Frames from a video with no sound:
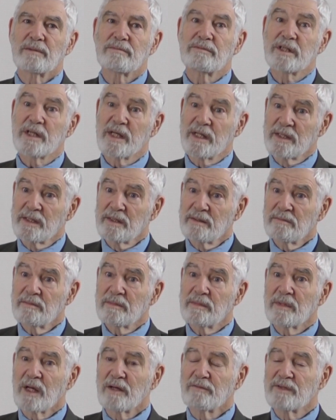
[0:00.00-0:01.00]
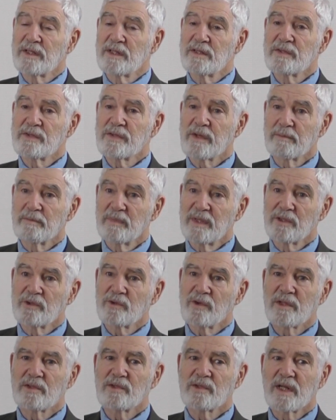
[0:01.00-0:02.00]
10 of these have been
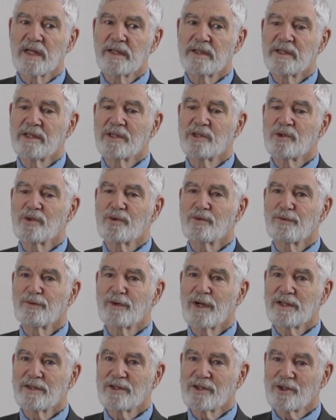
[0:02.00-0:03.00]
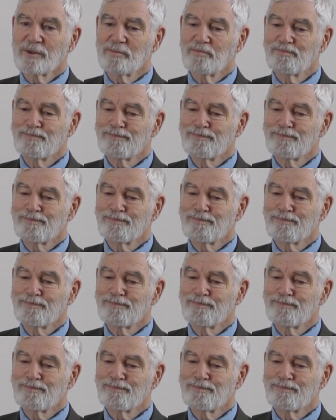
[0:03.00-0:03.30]
translated into French.